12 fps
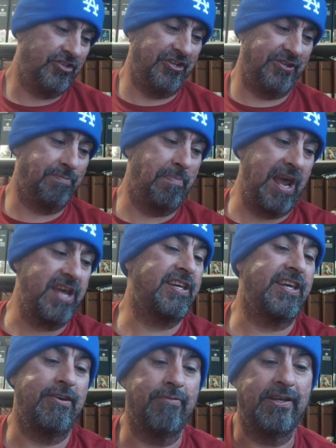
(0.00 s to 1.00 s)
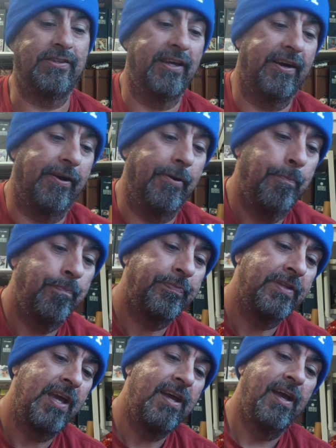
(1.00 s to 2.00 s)
just bakey right there.
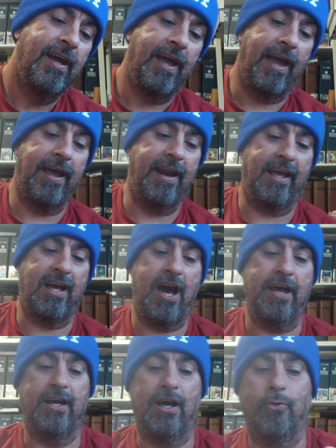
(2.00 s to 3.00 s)
And I got